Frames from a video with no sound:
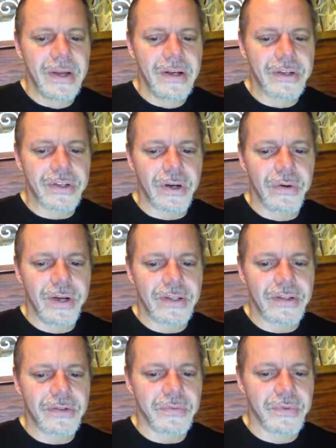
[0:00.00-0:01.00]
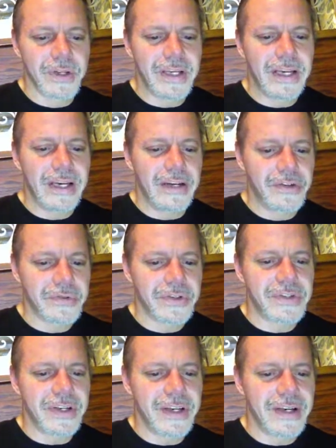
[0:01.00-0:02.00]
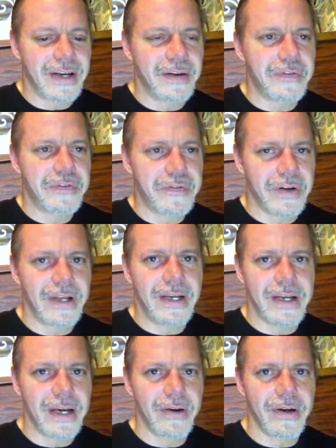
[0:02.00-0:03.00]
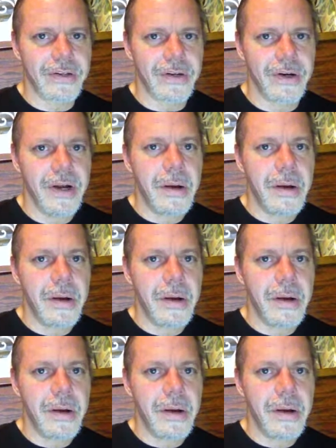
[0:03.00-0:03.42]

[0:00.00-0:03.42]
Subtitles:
So it's this really interesting kind of funny character.